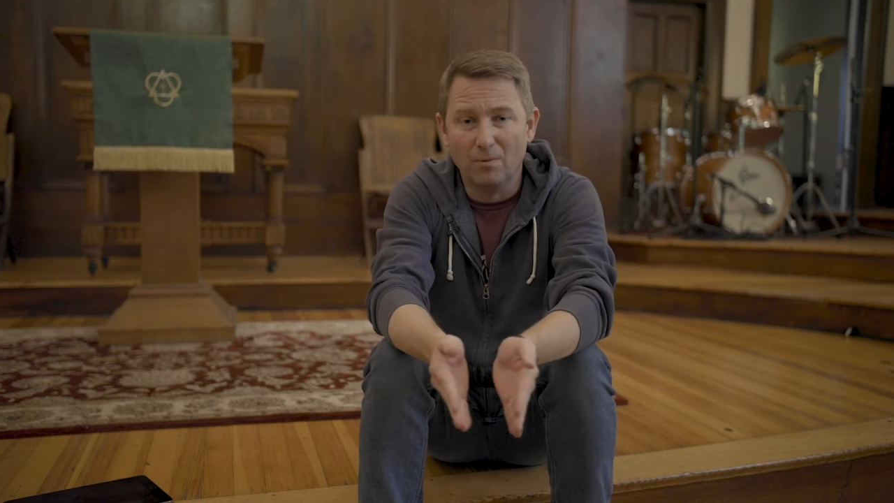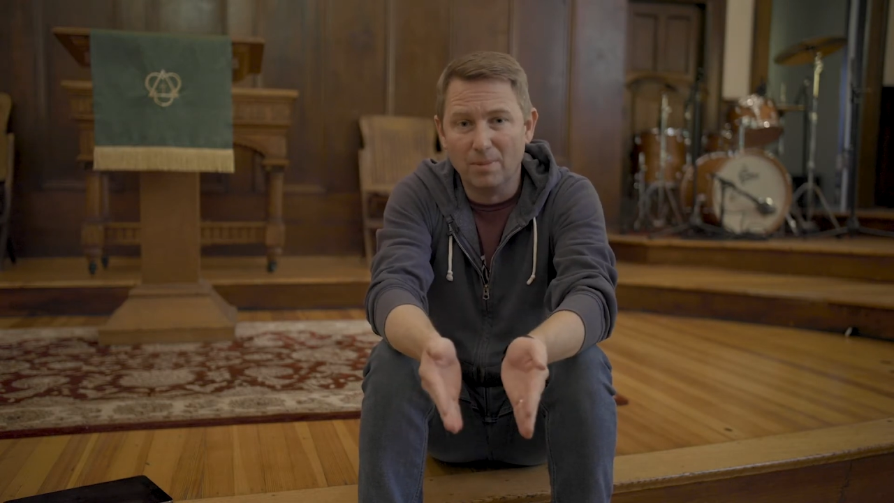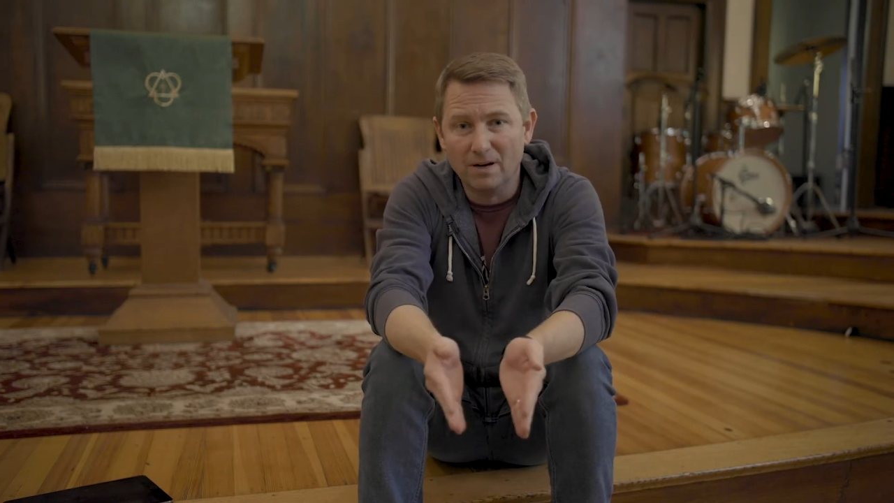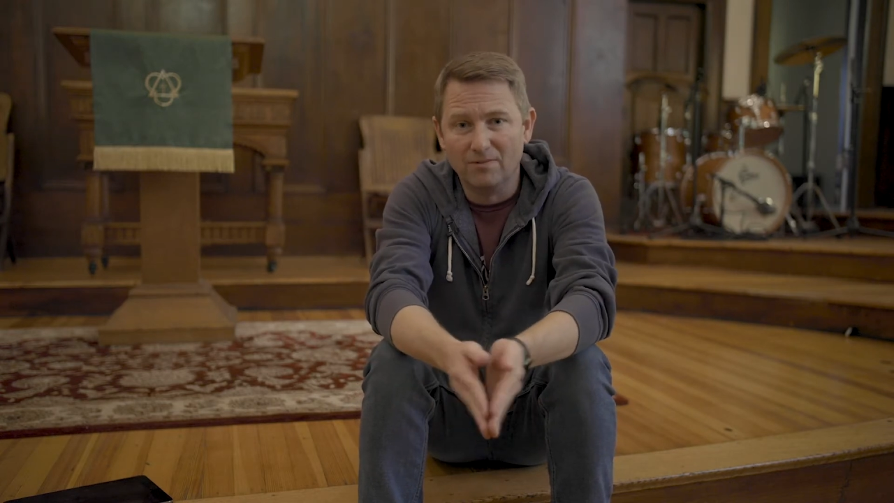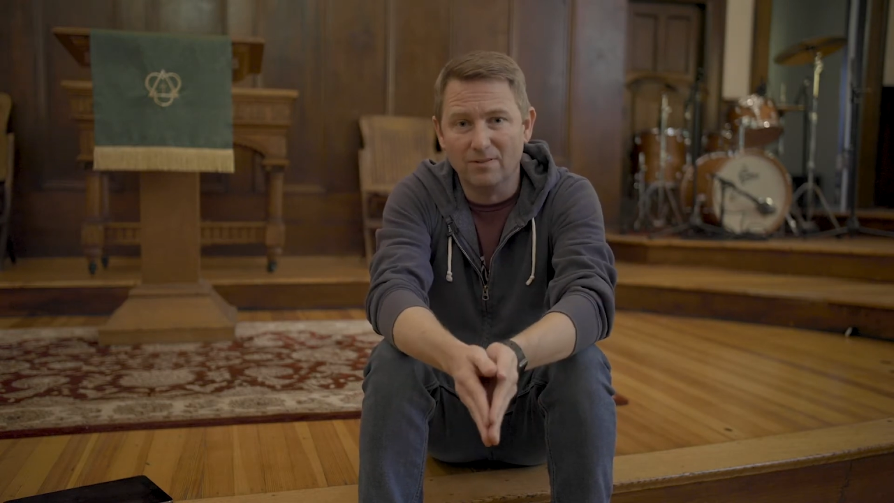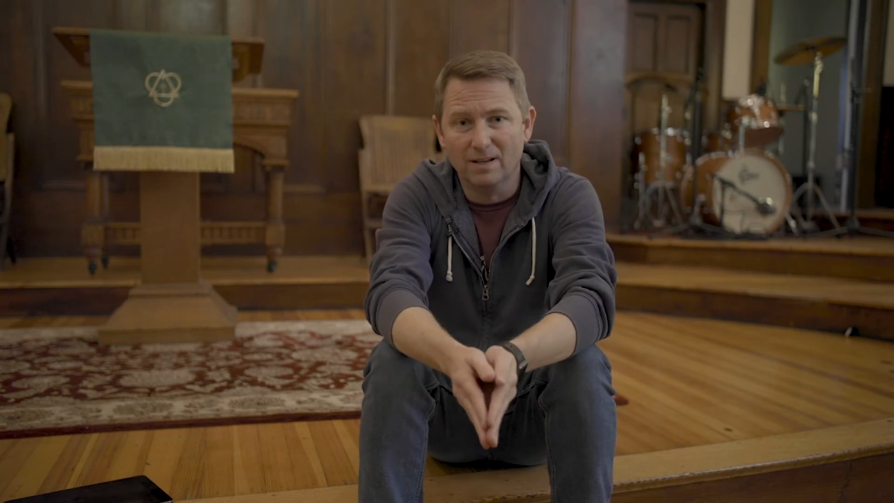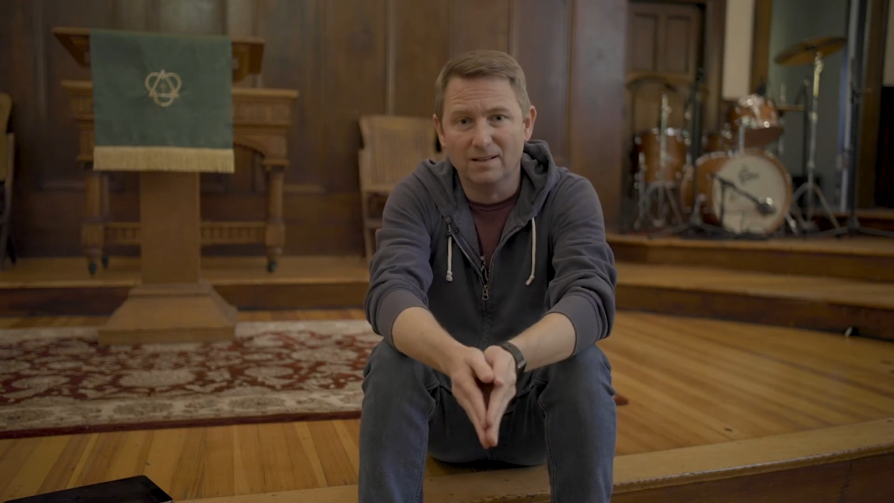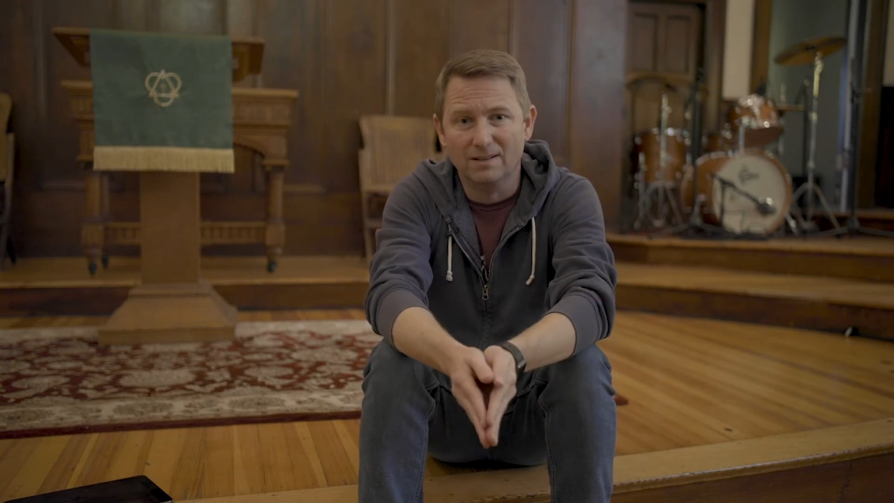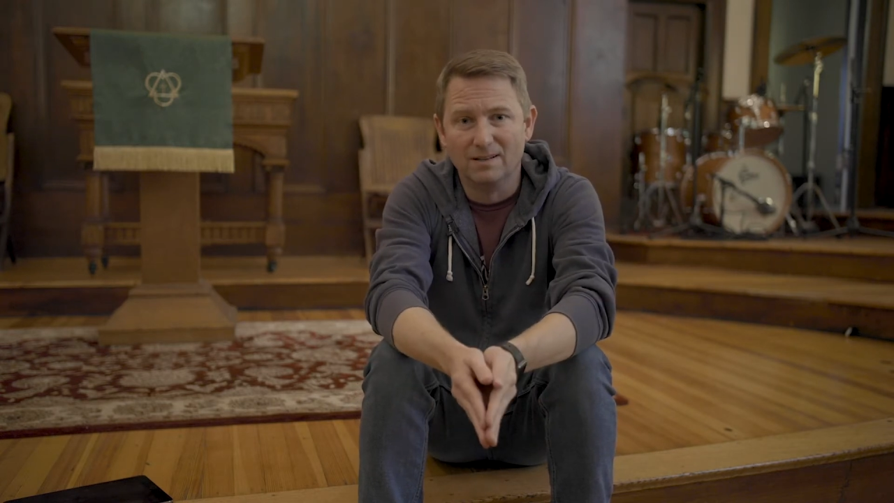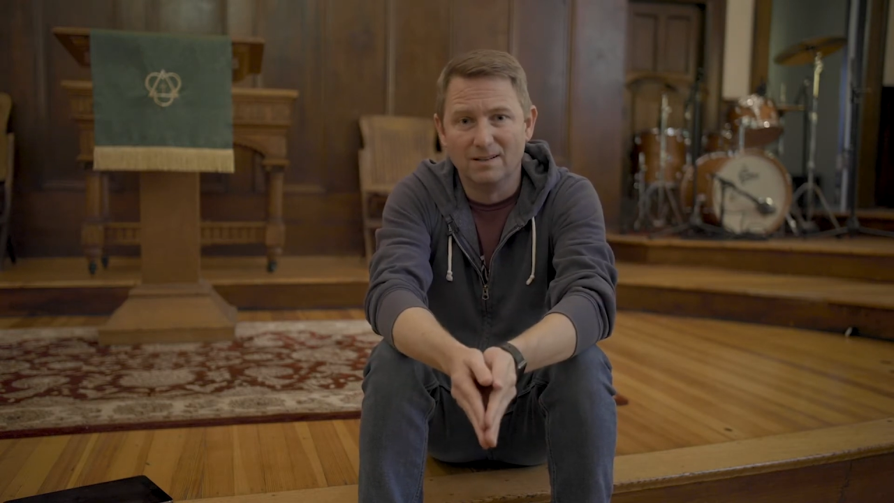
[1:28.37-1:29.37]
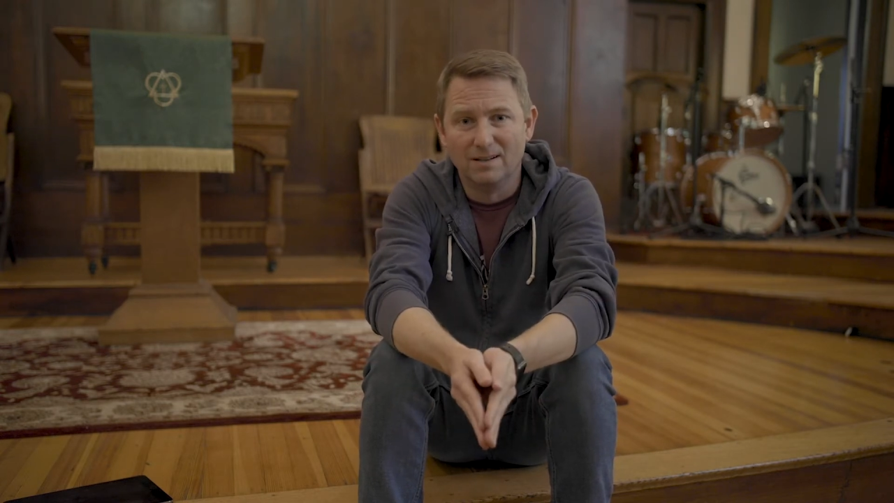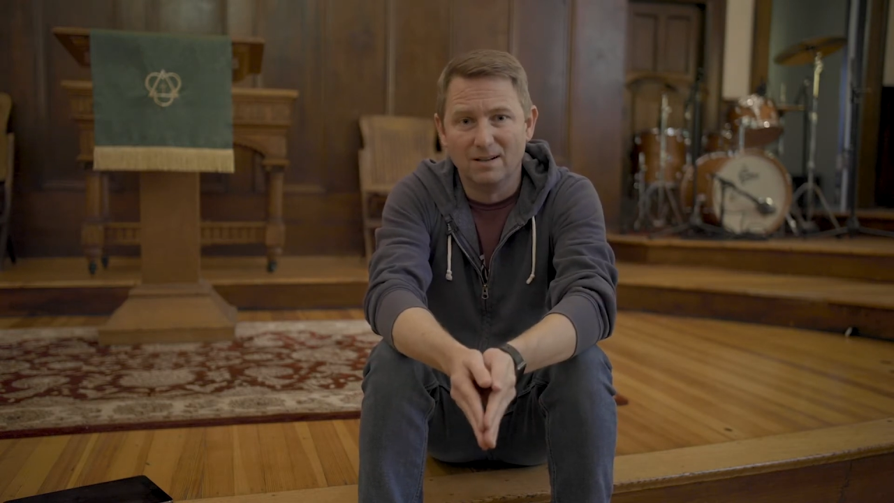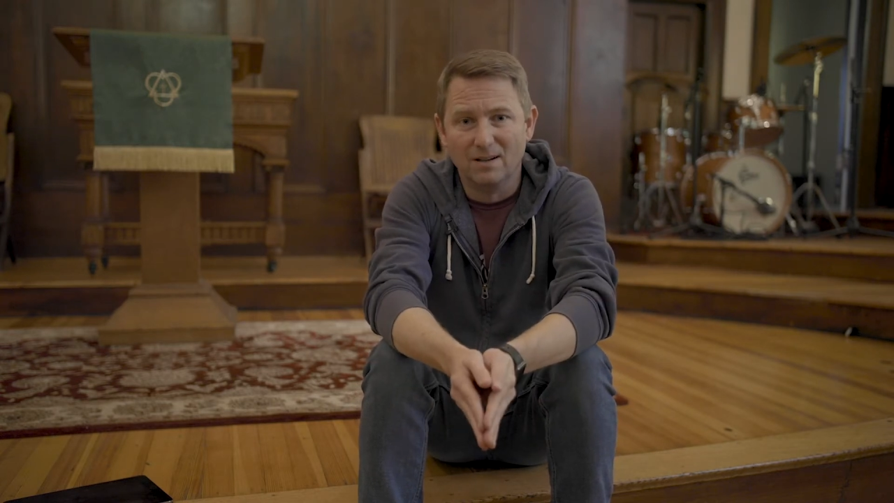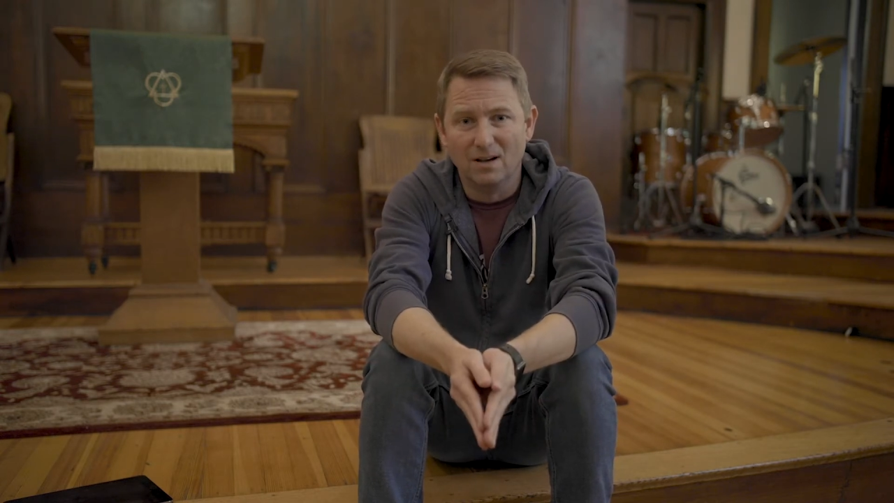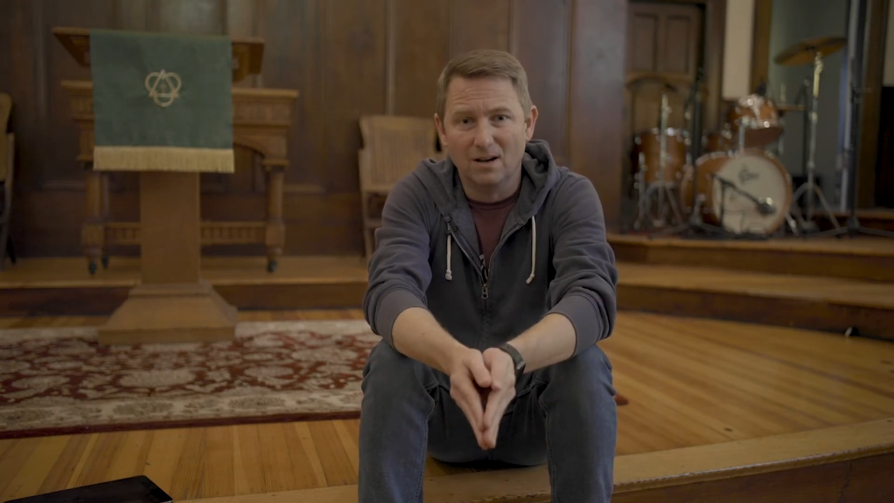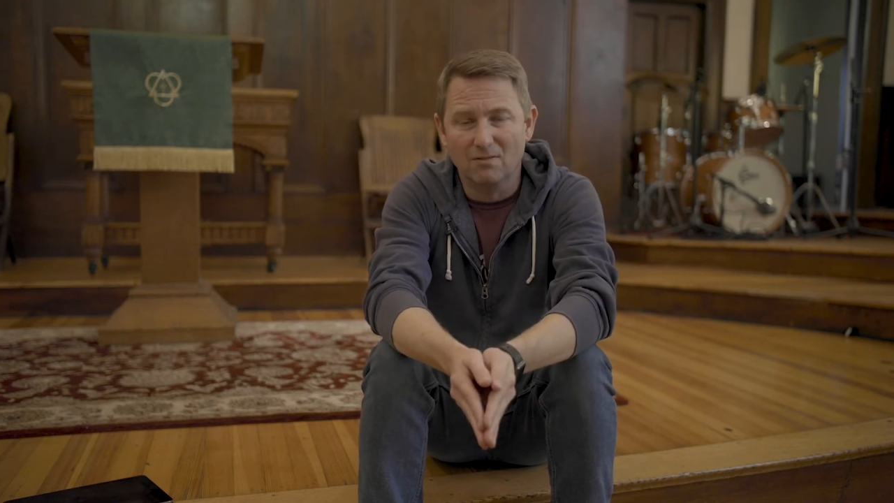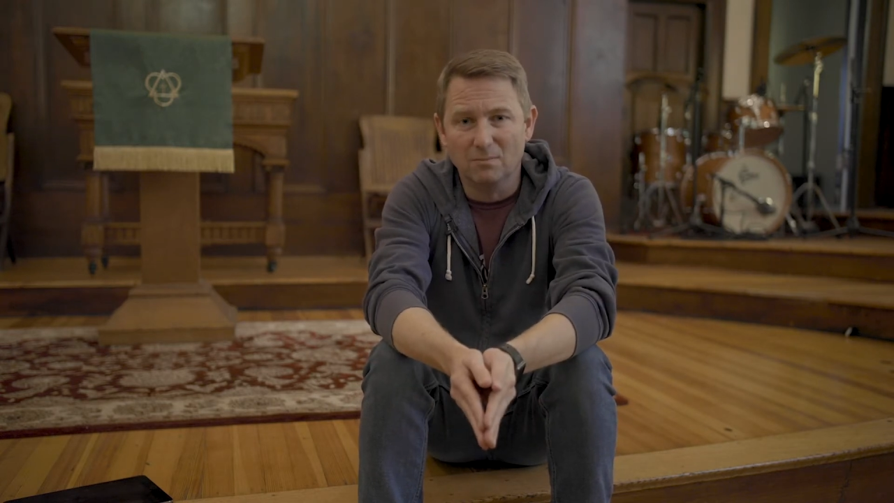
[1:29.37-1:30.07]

benefit of